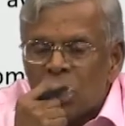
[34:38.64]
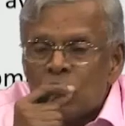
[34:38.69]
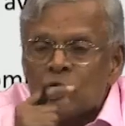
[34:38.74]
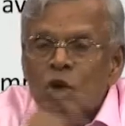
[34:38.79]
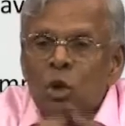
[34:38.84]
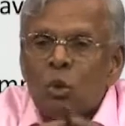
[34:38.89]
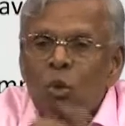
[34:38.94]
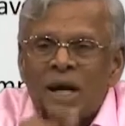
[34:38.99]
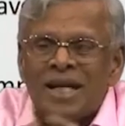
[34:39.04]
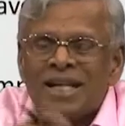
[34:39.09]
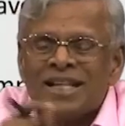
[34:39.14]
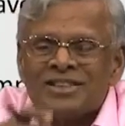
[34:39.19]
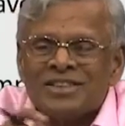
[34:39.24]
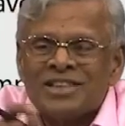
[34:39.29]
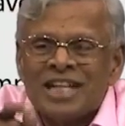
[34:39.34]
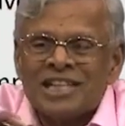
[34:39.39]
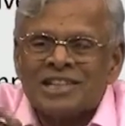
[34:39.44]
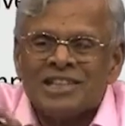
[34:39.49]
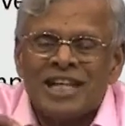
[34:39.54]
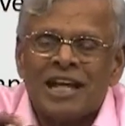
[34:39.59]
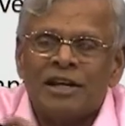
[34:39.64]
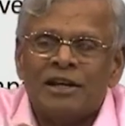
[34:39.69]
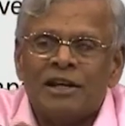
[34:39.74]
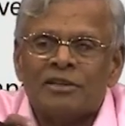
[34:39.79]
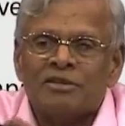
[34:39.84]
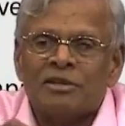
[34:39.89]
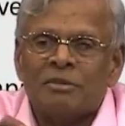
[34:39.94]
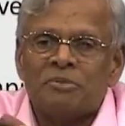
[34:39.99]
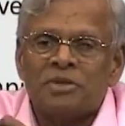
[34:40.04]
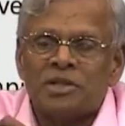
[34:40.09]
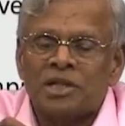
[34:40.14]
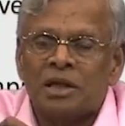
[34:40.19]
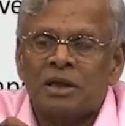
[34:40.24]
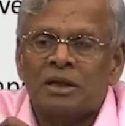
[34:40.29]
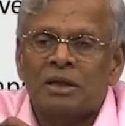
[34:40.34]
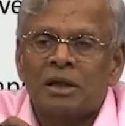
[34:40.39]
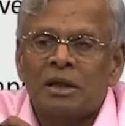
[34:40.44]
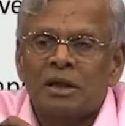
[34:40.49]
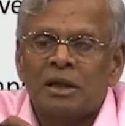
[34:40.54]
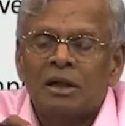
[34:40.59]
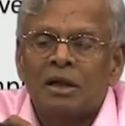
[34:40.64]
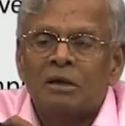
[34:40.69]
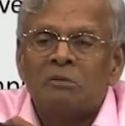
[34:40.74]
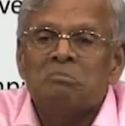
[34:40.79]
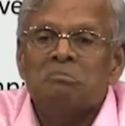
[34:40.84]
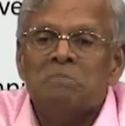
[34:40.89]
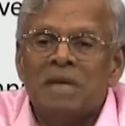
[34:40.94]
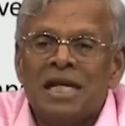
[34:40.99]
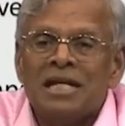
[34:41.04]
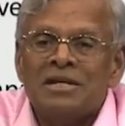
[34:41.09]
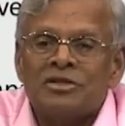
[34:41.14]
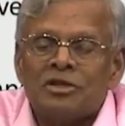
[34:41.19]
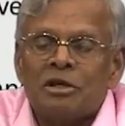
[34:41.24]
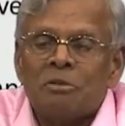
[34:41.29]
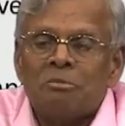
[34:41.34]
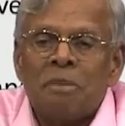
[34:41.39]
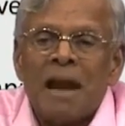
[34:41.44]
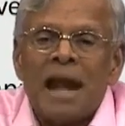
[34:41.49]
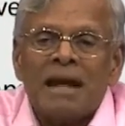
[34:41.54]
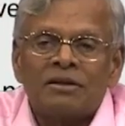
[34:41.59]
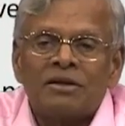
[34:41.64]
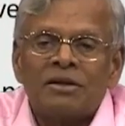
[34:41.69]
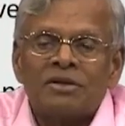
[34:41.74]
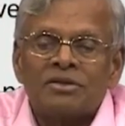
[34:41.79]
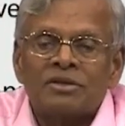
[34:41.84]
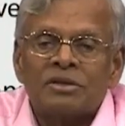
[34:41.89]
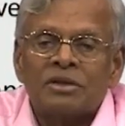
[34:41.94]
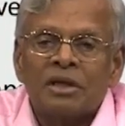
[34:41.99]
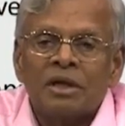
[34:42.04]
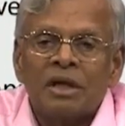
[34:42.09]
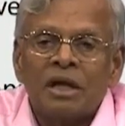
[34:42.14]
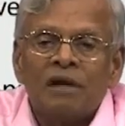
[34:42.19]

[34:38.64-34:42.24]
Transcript: So what does stationarity assumption means in practice?